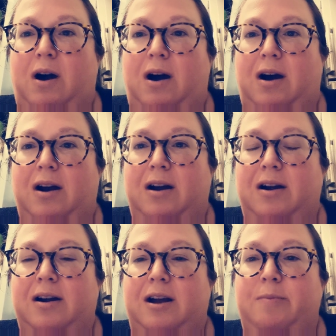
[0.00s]

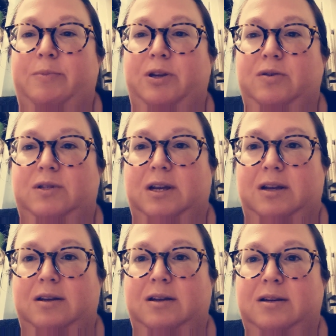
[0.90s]
are
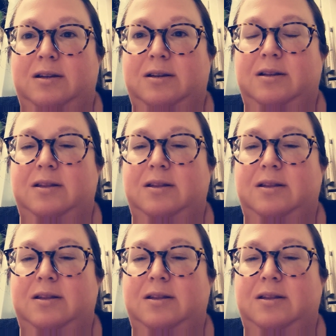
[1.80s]
abusing